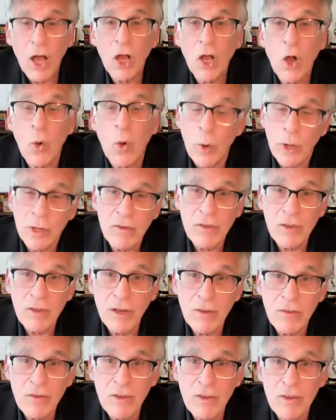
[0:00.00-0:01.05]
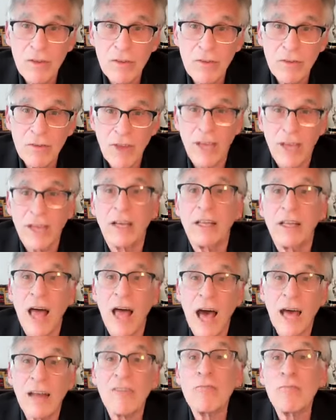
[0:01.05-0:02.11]
coincidences take a
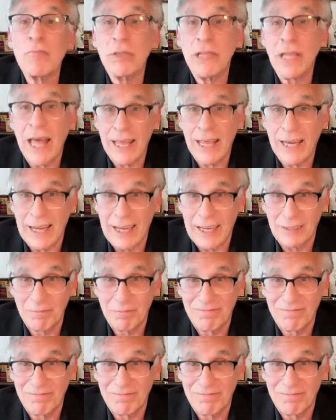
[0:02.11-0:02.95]
lot of planning.